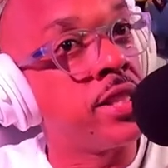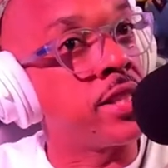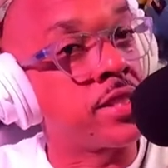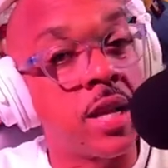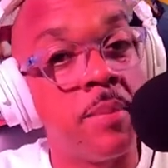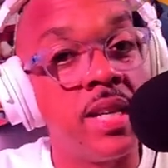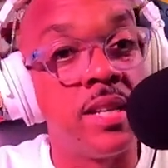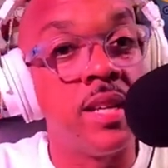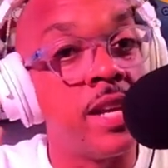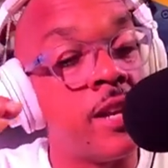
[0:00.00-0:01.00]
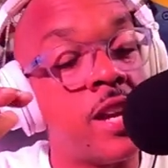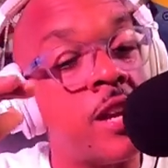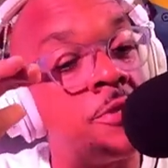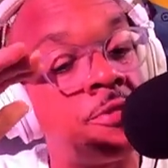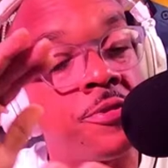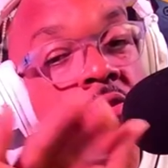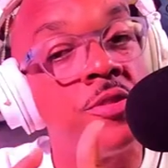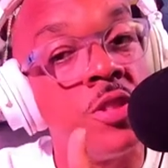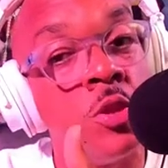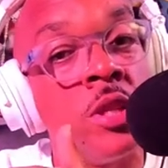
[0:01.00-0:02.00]
Well, again, that's why we exist. I
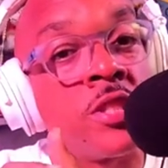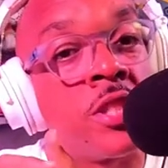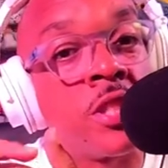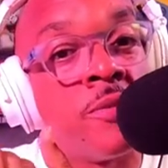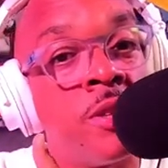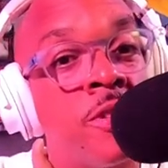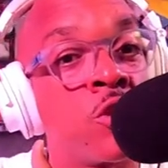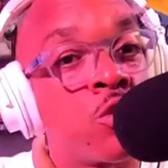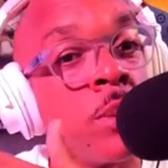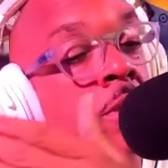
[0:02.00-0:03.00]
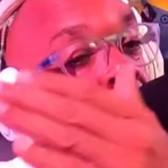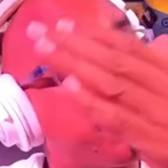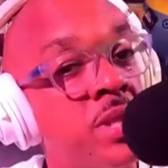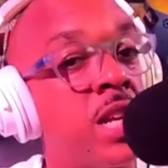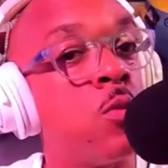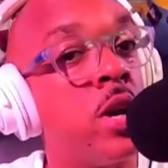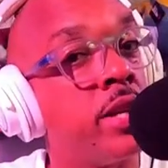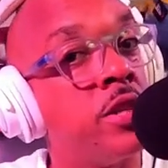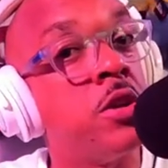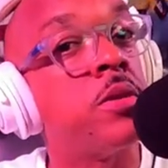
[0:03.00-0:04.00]
mean, if... You listen to
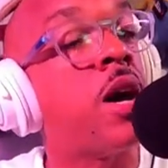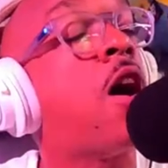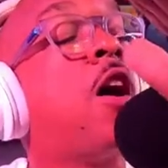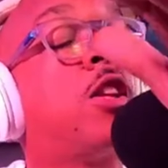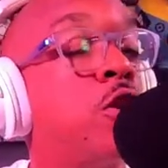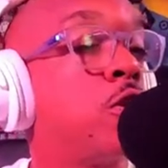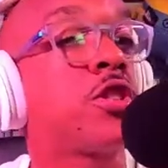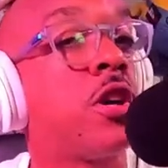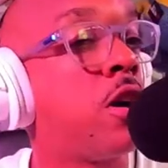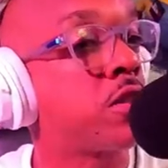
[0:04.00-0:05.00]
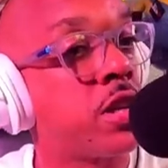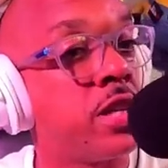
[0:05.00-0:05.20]
Vivid Streaming from day one.